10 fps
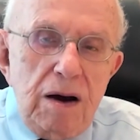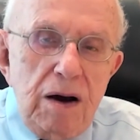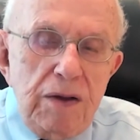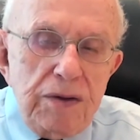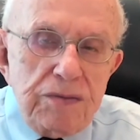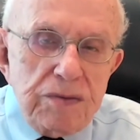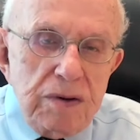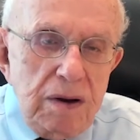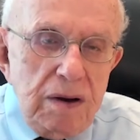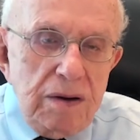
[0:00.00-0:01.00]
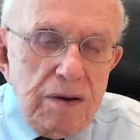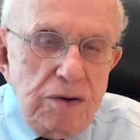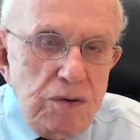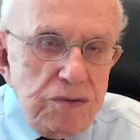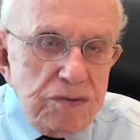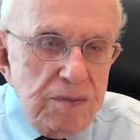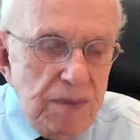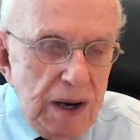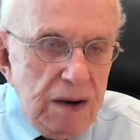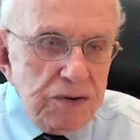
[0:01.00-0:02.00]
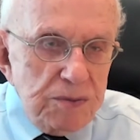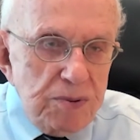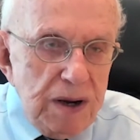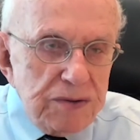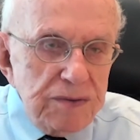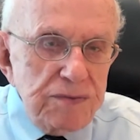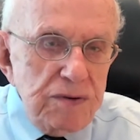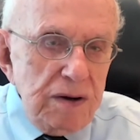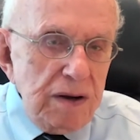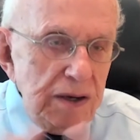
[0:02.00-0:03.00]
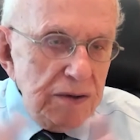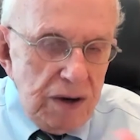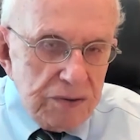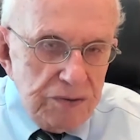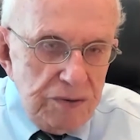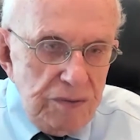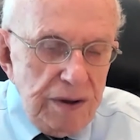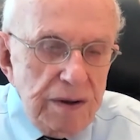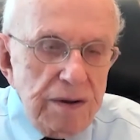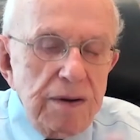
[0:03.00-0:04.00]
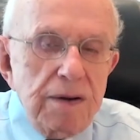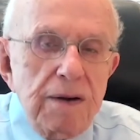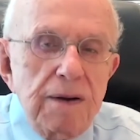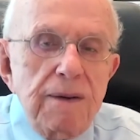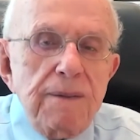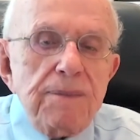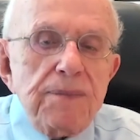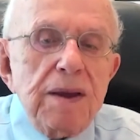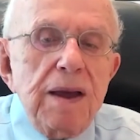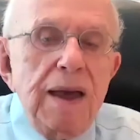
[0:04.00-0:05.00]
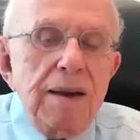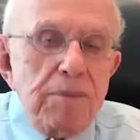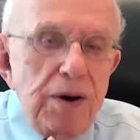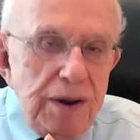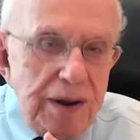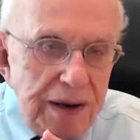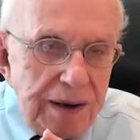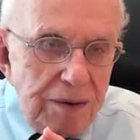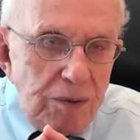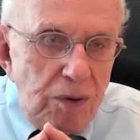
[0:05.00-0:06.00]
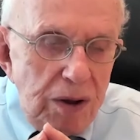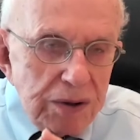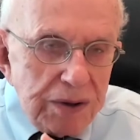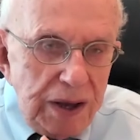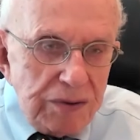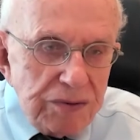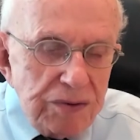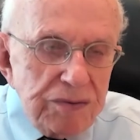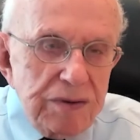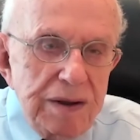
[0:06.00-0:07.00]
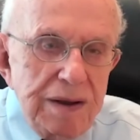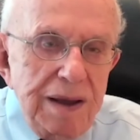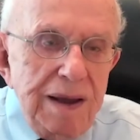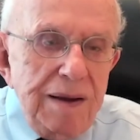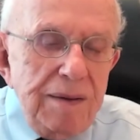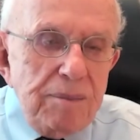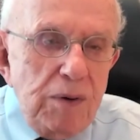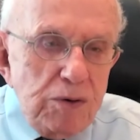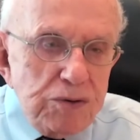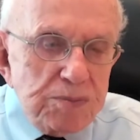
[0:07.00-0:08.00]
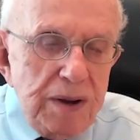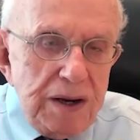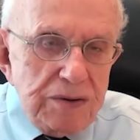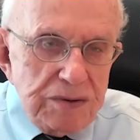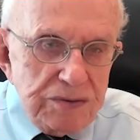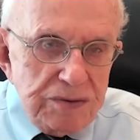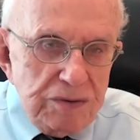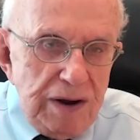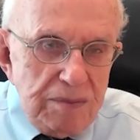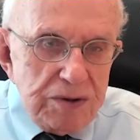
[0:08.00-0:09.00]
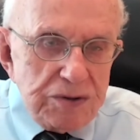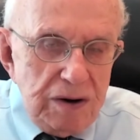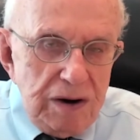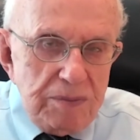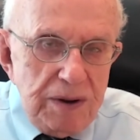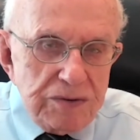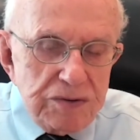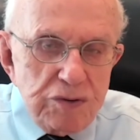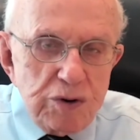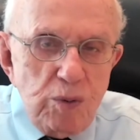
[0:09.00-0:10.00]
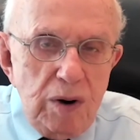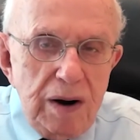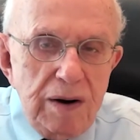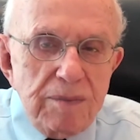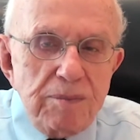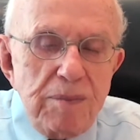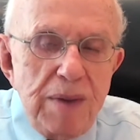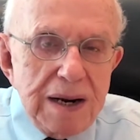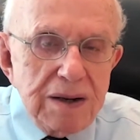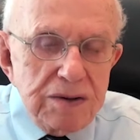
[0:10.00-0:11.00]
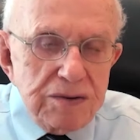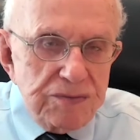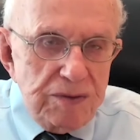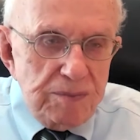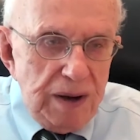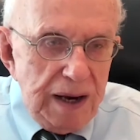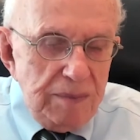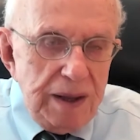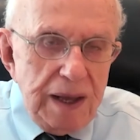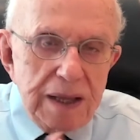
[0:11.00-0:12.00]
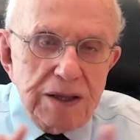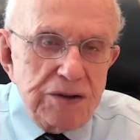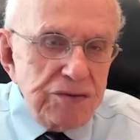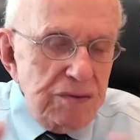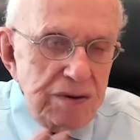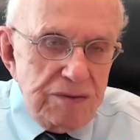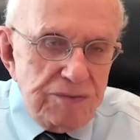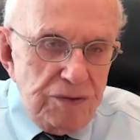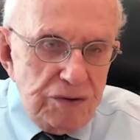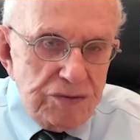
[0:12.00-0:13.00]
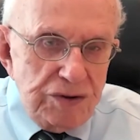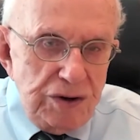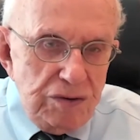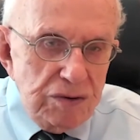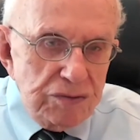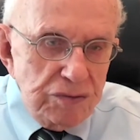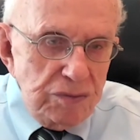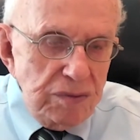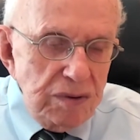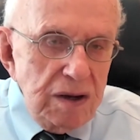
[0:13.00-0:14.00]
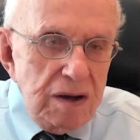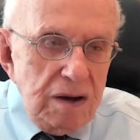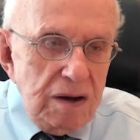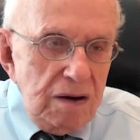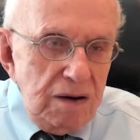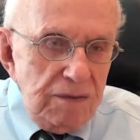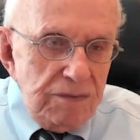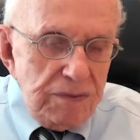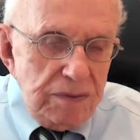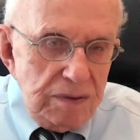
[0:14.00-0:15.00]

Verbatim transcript: Others used the mild suppressive drug, hydroxyurea. But in all cases, most patients, the great majority of patients, require maintenance phlebotomy at least during the first year or two of